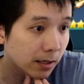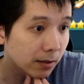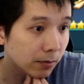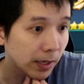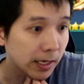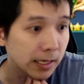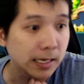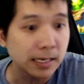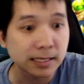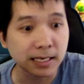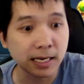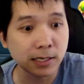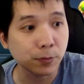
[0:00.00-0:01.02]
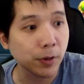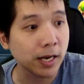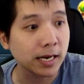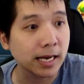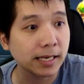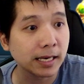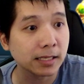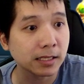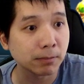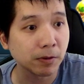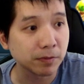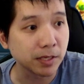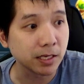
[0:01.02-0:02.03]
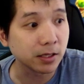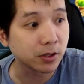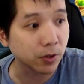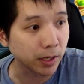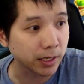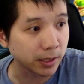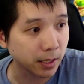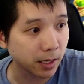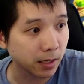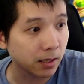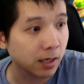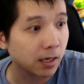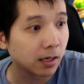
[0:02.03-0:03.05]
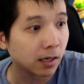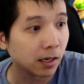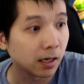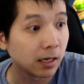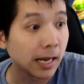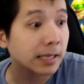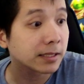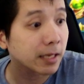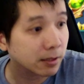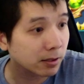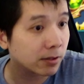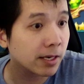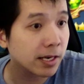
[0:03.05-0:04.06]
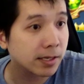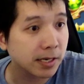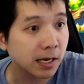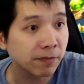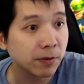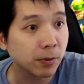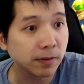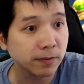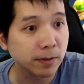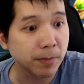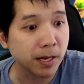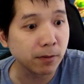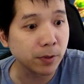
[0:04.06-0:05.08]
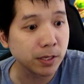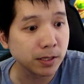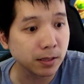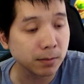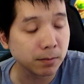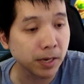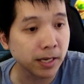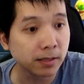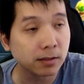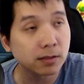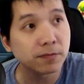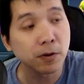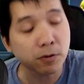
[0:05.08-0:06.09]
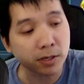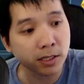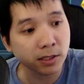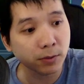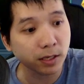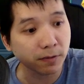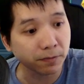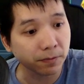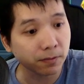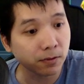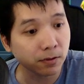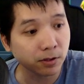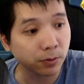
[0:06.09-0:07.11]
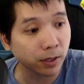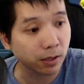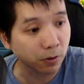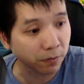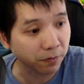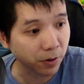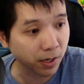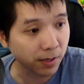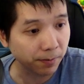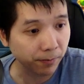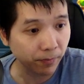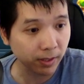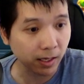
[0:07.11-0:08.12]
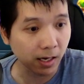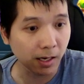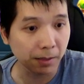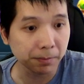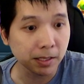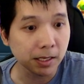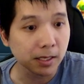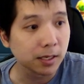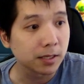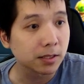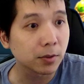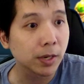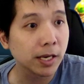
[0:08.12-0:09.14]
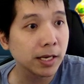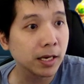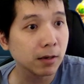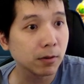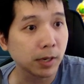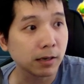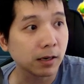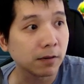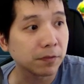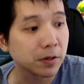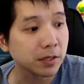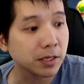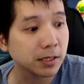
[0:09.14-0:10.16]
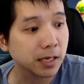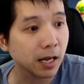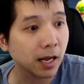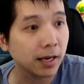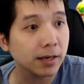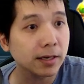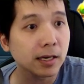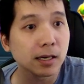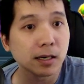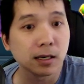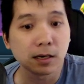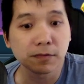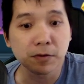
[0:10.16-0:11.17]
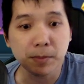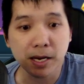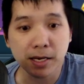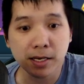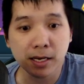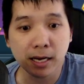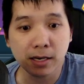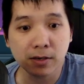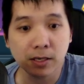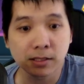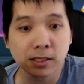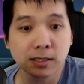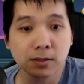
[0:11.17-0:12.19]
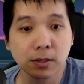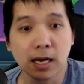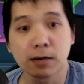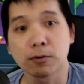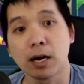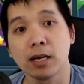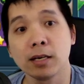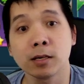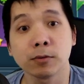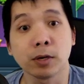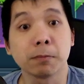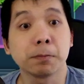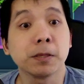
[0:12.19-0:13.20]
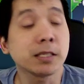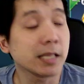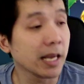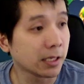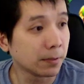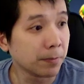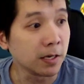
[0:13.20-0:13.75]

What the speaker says: right? That is when I get some of the choice here. Accessory is definitely one of the main focus you wanna look for. So in here, right, for this guy, for my gear, I got this guy right here, right, plus HP